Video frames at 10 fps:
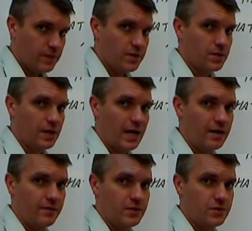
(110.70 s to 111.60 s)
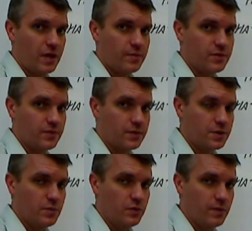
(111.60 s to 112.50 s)
there's a lot of different jobs for
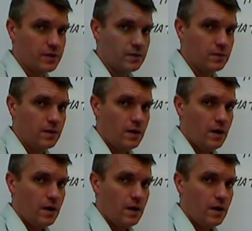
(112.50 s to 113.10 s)
smooth muscle.